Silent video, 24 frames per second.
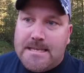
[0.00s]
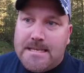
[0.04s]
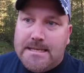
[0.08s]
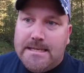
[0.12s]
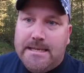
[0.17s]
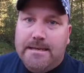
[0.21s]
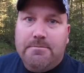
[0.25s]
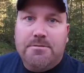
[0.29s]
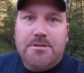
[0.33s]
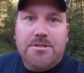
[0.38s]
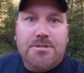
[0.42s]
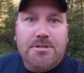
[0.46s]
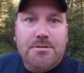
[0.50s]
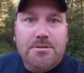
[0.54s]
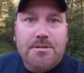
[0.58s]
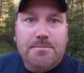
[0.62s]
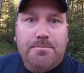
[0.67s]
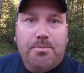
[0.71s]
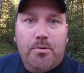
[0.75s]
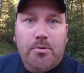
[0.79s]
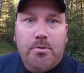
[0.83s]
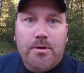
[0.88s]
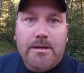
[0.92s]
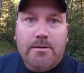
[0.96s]
It was to the
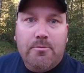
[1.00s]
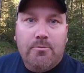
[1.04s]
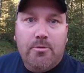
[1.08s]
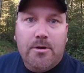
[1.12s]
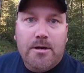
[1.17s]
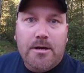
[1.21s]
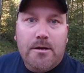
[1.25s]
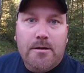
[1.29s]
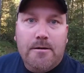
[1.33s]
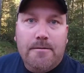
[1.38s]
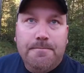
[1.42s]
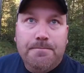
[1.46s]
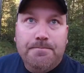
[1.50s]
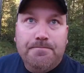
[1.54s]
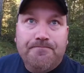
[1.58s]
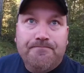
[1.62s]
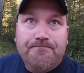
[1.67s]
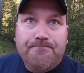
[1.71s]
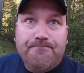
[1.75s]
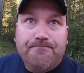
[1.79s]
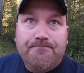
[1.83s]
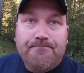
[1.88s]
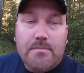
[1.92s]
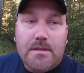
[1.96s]
point where
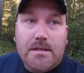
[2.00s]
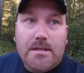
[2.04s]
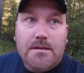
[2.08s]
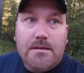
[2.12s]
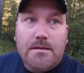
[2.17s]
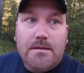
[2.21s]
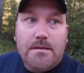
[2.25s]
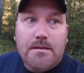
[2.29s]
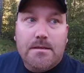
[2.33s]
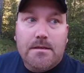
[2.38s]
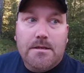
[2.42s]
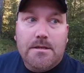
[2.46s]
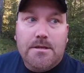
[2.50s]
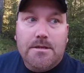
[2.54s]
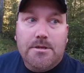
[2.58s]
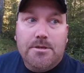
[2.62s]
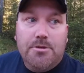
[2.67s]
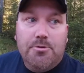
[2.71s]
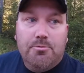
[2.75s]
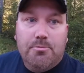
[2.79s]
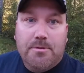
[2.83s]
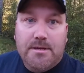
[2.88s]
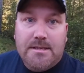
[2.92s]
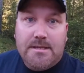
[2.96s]

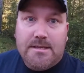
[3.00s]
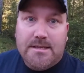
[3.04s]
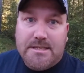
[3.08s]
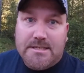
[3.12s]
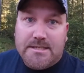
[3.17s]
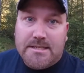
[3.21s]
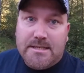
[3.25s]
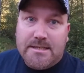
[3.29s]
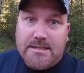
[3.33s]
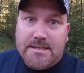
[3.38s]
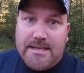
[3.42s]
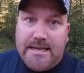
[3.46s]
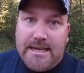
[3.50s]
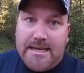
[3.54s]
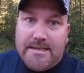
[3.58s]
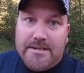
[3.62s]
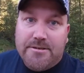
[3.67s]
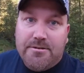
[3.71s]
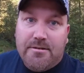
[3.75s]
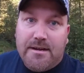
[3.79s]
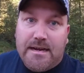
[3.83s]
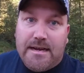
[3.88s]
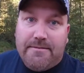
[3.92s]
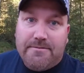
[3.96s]
you realistically had to
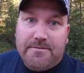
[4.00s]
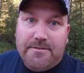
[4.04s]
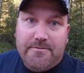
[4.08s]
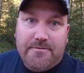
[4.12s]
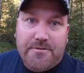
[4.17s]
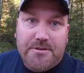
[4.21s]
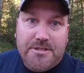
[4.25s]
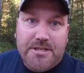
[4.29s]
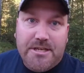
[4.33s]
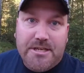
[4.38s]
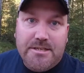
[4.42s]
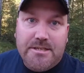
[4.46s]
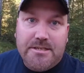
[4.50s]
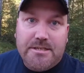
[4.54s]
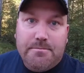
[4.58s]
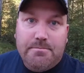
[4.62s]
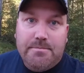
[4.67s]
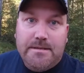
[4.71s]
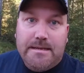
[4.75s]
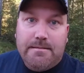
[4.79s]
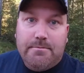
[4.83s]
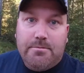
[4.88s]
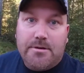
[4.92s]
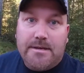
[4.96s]
drive to Virginia to
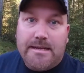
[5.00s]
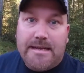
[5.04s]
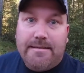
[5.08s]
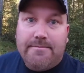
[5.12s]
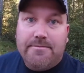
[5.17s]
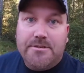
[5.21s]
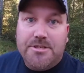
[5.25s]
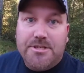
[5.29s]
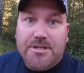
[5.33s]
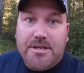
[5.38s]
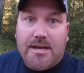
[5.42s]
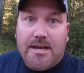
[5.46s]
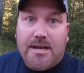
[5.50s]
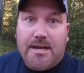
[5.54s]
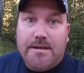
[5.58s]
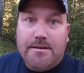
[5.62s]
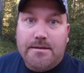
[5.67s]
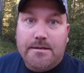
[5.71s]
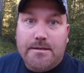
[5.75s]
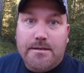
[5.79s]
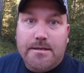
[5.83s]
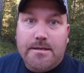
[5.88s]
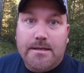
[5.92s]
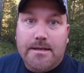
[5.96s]
be able to have a shot
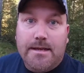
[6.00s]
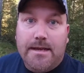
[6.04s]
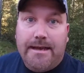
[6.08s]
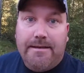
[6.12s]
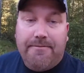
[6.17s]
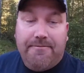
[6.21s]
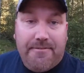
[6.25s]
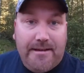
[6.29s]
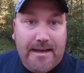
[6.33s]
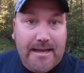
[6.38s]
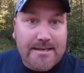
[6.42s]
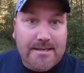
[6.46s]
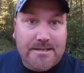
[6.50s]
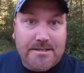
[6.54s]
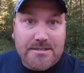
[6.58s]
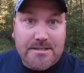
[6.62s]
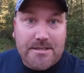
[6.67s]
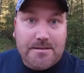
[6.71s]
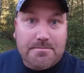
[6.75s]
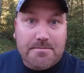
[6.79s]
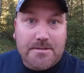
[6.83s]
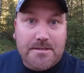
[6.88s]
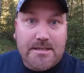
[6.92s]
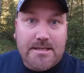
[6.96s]
at finding
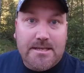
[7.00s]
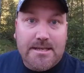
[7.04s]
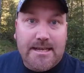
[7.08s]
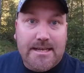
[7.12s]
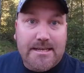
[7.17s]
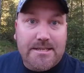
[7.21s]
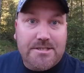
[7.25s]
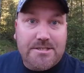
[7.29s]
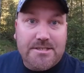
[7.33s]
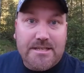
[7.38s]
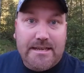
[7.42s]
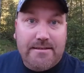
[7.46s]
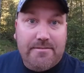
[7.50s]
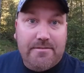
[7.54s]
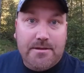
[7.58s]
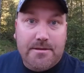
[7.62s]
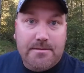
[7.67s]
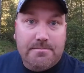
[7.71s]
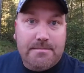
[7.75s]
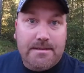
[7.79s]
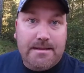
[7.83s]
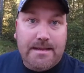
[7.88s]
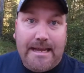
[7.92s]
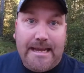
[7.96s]
something, and that's
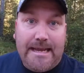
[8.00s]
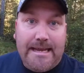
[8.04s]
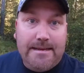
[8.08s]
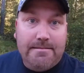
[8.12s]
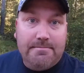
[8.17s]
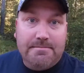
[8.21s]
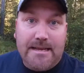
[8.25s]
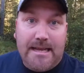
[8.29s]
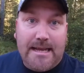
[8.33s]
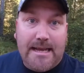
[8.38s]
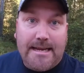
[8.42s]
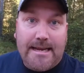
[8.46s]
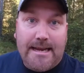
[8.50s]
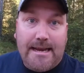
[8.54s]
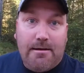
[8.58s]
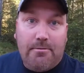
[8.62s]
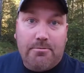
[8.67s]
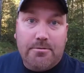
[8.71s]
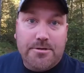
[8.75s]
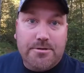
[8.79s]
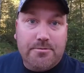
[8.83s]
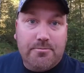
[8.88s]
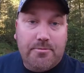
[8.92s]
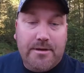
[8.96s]
7, 8, 9
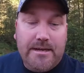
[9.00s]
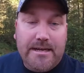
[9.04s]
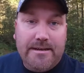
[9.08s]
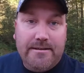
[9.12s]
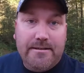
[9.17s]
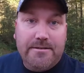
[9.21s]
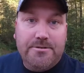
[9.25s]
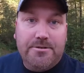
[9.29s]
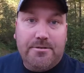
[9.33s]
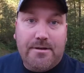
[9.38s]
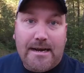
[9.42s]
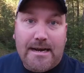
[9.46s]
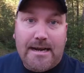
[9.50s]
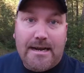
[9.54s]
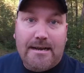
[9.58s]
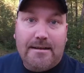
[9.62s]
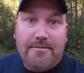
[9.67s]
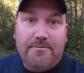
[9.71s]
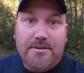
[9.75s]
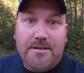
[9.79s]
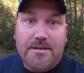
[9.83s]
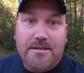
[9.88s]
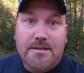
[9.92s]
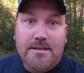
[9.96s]
hours away
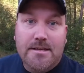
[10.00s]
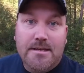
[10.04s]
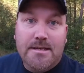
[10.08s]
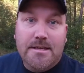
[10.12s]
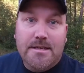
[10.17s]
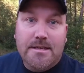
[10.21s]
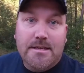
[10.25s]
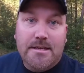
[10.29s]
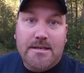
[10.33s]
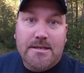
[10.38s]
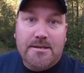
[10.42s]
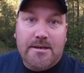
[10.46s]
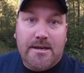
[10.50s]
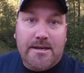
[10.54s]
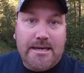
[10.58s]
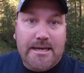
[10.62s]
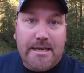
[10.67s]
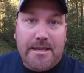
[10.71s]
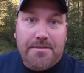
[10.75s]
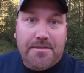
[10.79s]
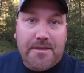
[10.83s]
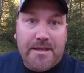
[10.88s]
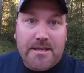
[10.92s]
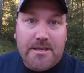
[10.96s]
drive, and not
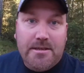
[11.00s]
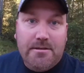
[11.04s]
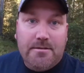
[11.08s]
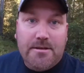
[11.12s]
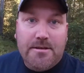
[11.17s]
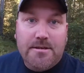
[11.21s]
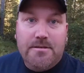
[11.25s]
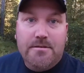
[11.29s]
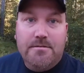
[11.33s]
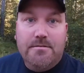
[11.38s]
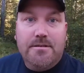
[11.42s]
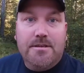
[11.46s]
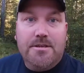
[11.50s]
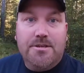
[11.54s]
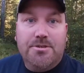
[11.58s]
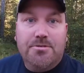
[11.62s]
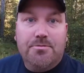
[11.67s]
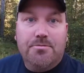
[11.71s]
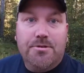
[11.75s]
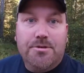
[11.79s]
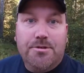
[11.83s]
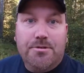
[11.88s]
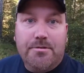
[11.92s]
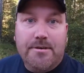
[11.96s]
anything you can do in a
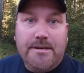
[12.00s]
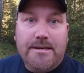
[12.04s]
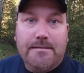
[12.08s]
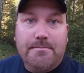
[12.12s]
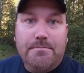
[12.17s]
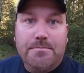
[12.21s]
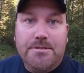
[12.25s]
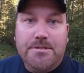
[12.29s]
short trip.